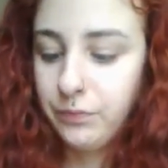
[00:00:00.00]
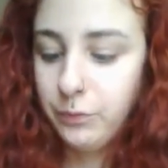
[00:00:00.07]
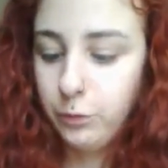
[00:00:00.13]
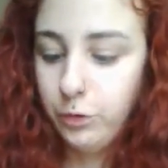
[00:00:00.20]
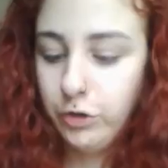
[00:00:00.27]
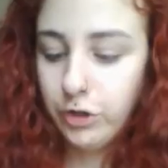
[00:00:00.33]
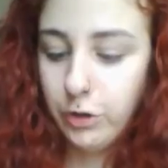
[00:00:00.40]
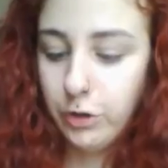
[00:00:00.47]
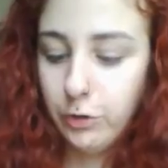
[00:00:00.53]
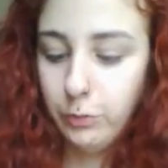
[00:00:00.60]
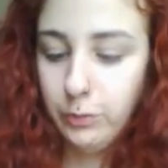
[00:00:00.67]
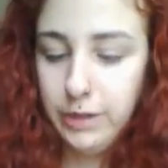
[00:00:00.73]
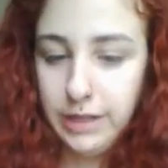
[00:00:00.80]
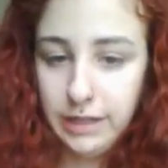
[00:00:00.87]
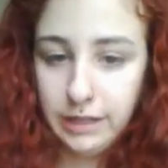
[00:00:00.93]
so
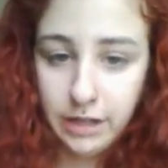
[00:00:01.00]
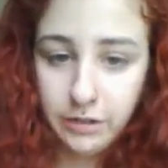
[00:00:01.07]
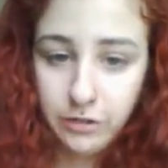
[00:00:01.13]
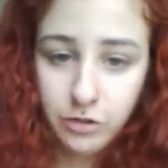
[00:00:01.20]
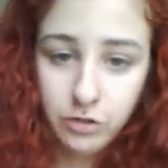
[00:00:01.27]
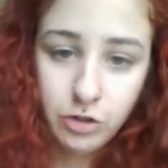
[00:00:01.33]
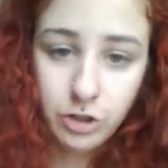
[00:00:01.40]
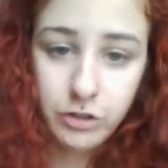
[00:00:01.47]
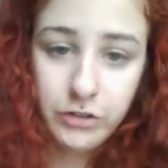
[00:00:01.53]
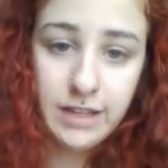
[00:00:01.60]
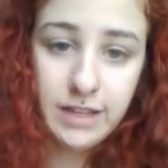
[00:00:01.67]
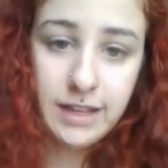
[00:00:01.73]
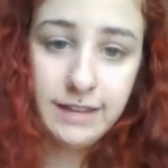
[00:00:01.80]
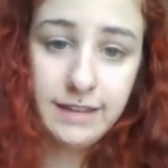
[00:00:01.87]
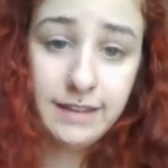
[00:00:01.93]
we got to
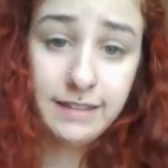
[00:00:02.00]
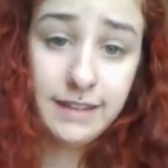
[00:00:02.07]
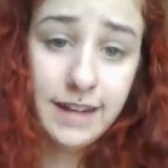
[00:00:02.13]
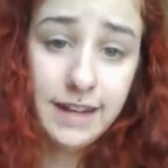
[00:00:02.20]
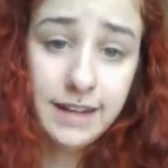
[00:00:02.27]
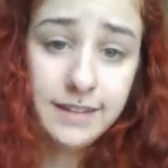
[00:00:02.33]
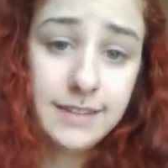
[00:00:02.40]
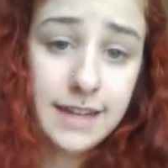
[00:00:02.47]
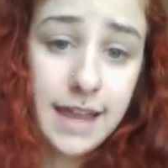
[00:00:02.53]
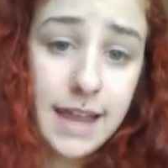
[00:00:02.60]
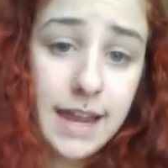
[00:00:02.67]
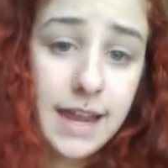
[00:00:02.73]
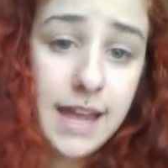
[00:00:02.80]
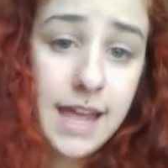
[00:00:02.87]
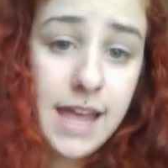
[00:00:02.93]
Jersey, and then the next
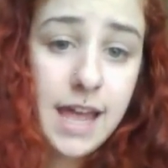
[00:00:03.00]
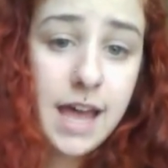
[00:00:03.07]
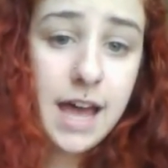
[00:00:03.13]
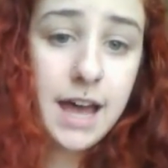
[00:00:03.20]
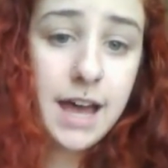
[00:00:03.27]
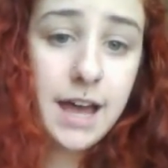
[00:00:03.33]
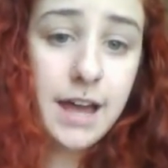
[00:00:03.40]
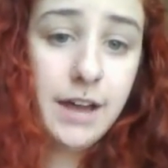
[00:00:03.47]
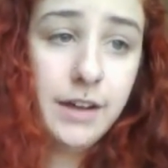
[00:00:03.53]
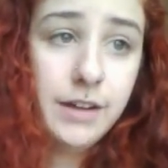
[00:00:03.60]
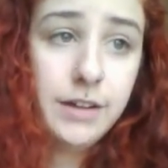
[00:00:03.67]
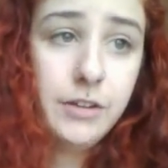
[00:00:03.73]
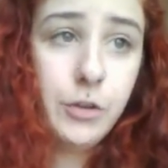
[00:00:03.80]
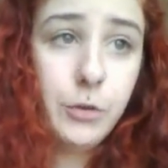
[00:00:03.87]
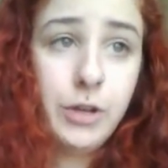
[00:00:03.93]
day,
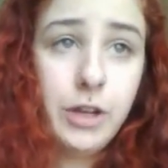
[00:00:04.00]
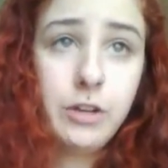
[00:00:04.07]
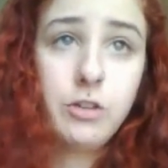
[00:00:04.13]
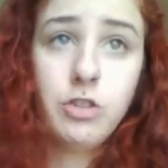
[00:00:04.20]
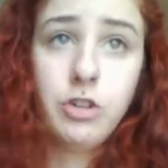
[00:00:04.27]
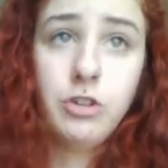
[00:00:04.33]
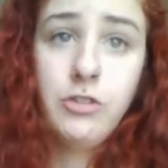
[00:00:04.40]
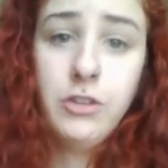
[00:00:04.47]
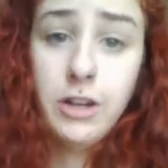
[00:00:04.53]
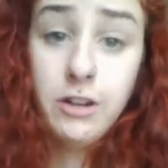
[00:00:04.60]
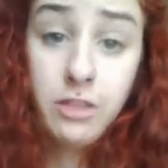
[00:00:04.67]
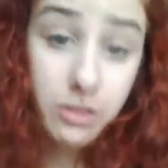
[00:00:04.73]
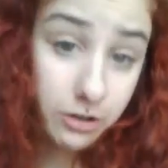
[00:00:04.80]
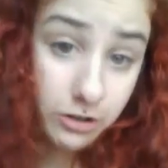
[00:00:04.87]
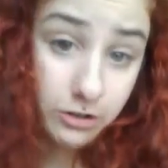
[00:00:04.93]
so we got to Jersey on a
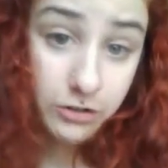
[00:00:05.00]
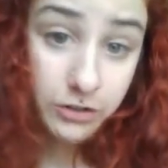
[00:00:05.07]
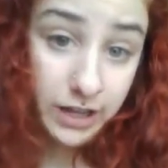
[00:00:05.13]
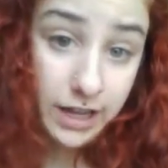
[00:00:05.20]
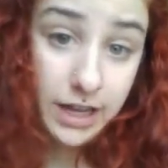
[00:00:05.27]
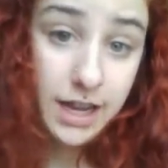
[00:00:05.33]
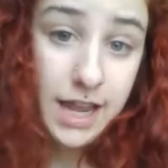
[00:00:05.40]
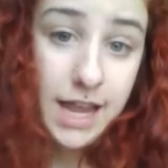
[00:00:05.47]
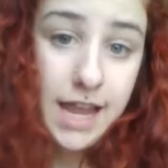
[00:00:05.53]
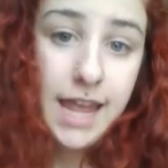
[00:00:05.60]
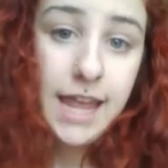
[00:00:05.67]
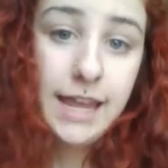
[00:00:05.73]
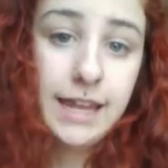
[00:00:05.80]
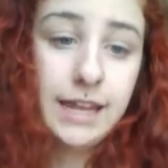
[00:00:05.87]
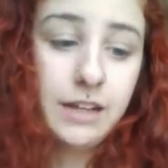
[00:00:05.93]
Thursday,
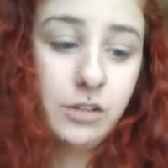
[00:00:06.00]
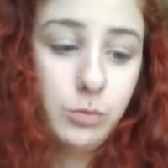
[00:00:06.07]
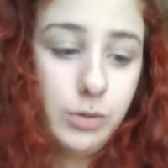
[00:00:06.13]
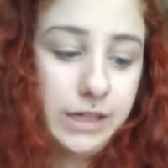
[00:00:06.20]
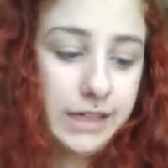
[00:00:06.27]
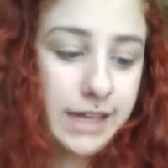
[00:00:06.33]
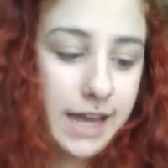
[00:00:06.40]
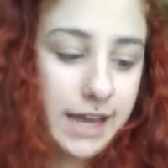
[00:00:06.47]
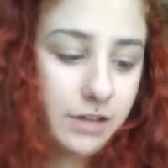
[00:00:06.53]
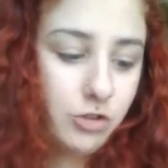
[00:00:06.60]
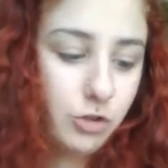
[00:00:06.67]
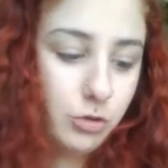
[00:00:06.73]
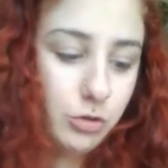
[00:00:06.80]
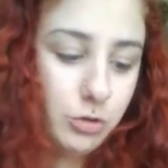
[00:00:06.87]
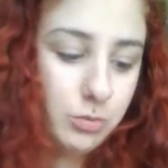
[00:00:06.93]
and we had
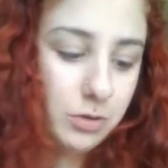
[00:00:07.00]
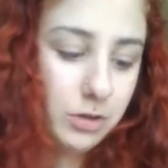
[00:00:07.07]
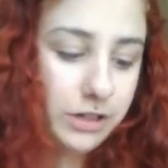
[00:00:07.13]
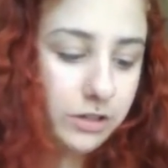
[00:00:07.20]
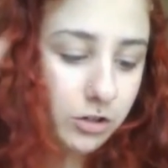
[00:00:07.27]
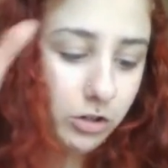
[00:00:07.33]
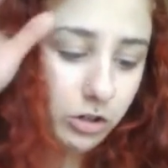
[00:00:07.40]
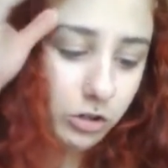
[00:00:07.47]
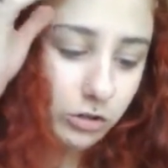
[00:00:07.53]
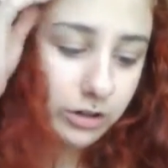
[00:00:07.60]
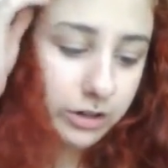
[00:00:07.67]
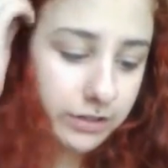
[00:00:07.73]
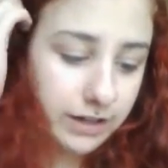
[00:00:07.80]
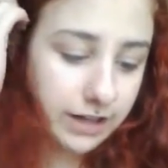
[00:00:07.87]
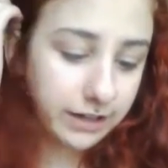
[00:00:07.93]
to Uber into New
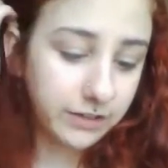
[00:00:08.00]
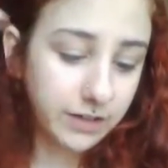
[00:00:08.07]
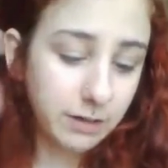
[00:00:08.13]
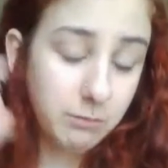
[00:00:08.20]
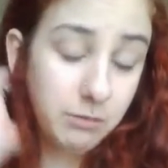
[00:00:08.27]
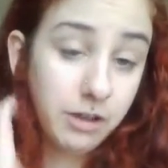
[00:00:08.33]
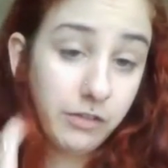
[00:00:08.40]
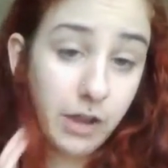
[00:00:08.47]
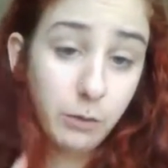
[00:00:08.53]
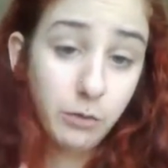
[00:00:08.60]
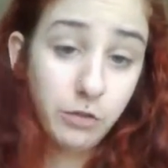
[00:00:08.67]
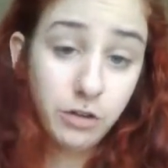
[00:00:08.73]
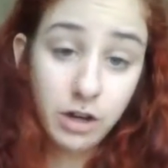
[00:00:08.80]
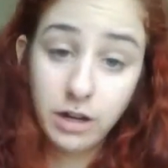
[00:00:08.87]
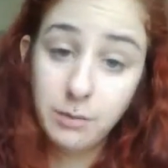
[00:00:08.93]
York the next day because I
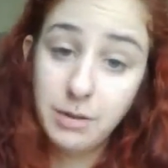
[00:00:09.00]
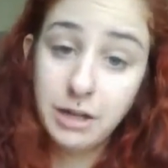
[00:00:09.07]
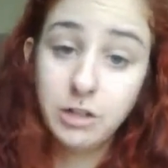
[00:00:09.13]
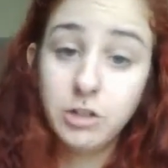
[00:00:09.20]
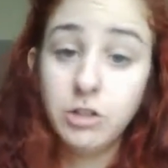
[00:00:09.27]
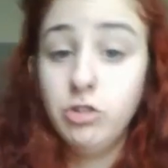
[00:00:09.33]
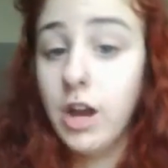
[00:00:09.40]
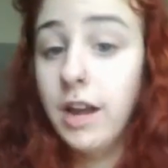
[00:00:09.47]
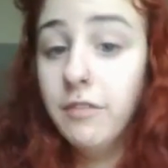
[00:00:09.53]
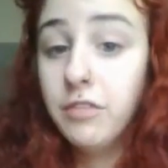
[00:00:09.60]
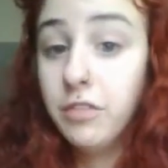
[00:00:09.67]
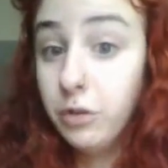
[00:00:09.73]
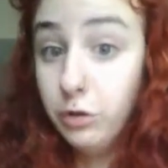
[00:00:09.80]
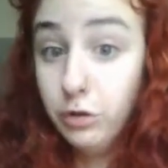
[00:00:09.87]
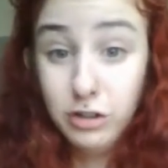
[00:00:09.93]
was not about to drive
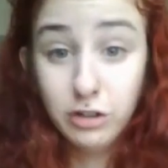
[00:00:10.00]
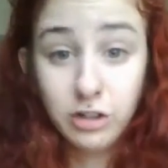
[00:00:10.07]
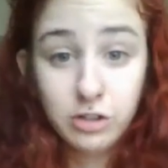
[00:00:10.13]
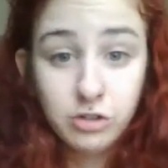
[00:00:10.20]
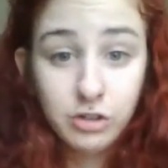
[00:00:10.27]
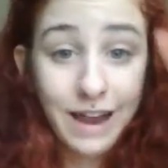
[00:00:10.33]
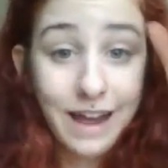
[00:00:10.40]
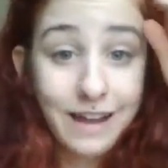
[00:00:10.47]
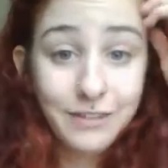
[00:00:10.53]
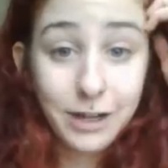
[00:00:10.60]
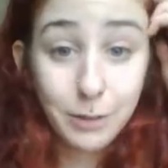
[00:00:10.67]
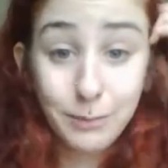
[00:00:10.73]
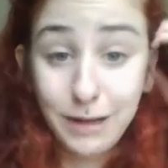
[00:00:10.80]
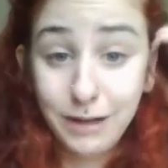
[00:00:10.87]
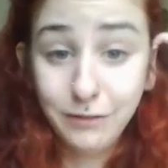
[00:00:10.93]
through New York
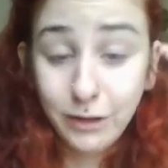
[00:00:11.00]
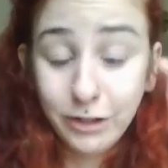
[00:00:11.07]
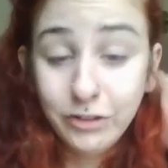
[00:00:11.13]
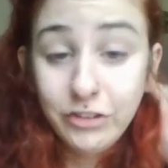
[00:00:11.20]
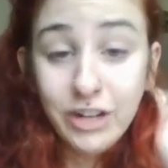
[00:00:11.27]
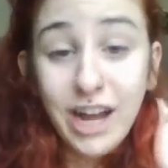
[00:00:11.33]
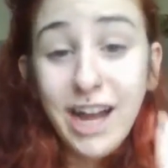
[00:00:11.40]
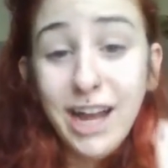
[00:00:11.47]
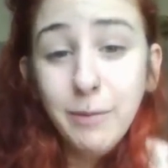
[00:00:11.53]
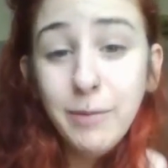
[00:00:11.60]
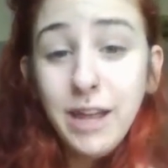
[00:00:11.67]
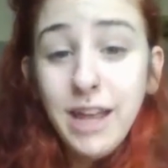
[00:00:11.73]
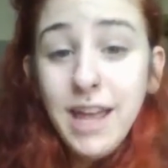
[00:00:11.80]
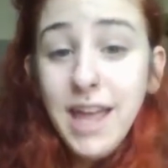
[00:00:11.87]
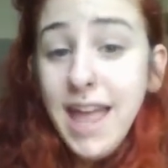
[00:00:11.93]
traffic my first time
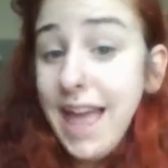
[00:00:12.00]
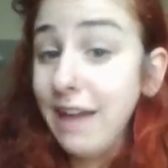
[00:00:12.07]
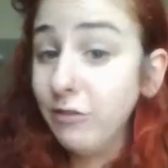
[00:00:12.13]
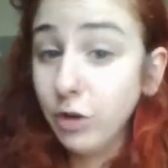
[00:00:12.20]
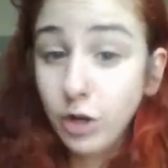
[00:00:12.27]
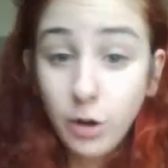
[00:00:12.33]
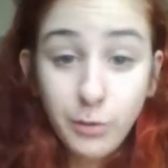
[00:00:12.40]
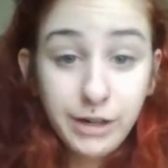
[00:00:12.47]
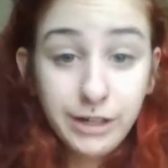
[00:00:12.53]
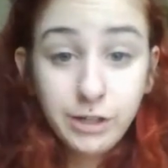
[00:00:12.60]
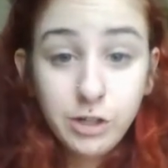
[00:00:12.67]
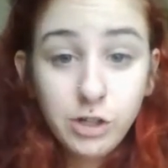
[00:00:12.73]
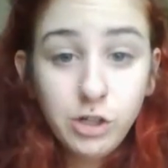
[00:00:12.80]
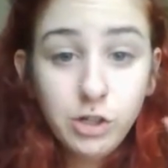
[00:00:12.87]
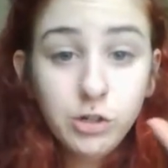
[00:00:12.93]
ever going to
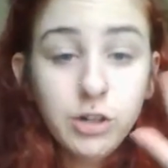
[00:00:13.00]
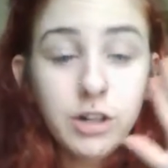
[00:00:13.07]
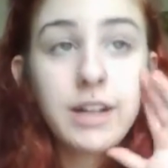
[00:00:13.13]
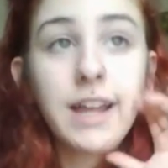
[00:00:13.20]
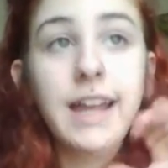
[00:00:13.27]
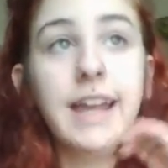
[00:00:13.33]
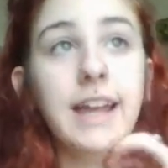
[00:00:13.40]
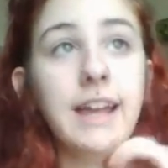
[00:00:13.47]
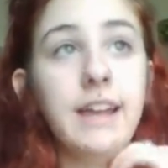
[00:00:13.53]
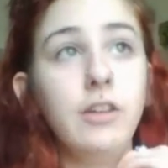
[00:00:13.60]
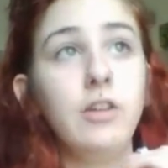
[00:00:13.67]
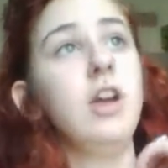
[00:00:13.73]
New York. And